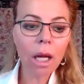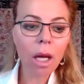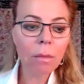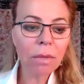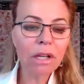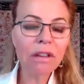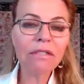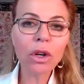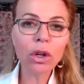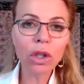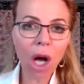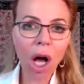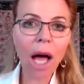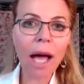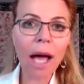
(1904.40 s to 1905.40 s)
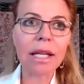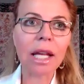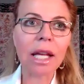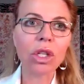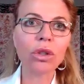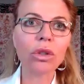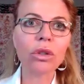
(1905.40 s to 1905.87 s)
But if you're not,
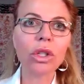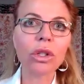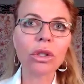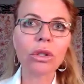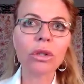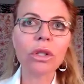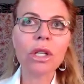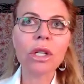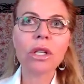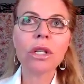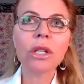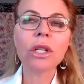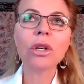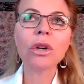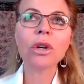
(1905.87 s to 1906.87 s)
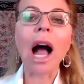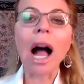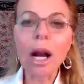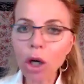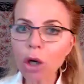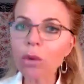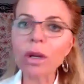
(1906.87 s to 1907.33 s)
and you're
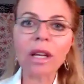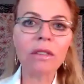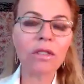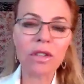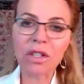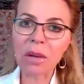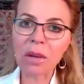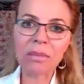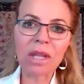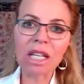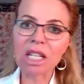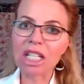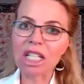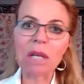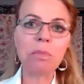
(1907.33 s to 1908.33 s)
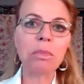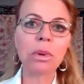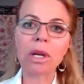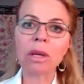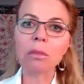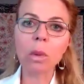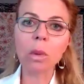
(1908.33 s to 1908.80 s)
hungry for something deeper
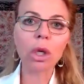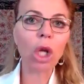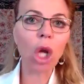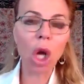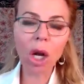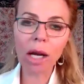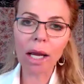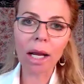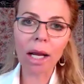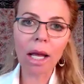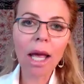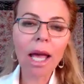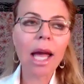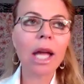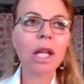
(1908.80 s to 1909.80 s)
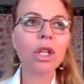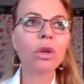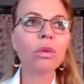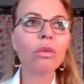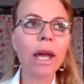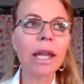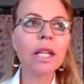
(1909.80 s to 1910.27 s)
and more longing, and you're
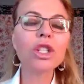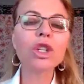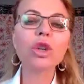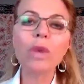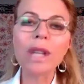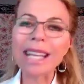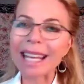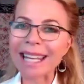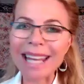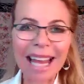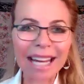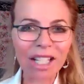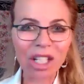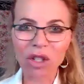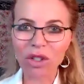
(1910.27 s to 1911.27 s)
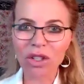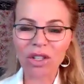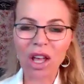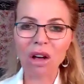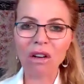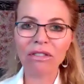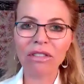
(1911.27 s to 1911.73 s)
ready to reconnect
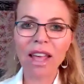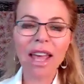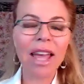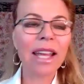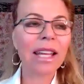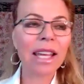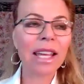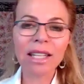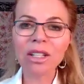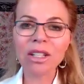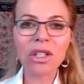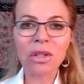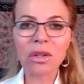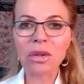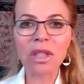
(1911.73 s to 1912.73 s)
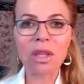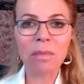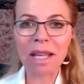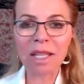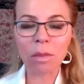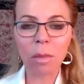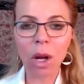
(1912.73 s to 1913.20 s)
yourself and get into the
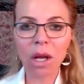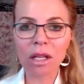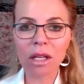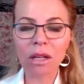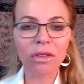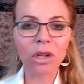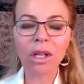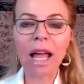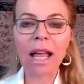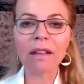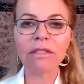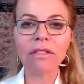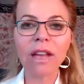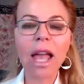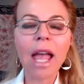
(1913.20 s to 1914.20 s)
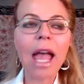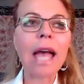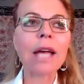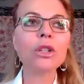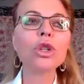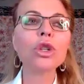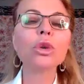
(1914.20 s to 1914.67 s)
best body of your life
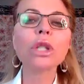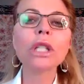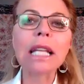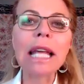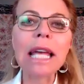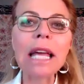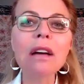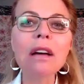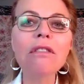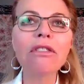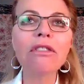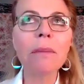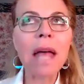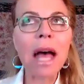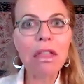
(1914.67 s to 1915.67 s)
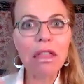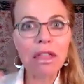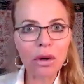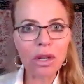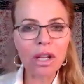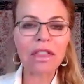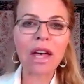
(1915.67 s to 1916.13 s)
and to live from that
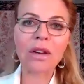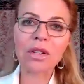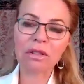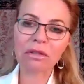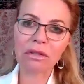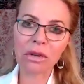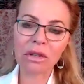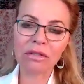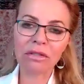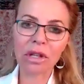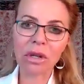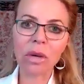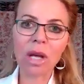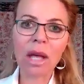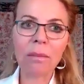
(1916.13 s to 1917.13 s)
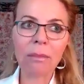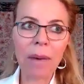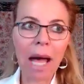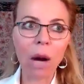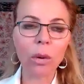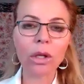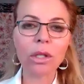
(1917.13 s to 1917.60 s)
30,000-foot view,
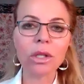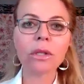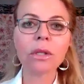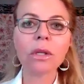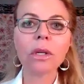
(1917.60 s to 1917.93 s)
empowered,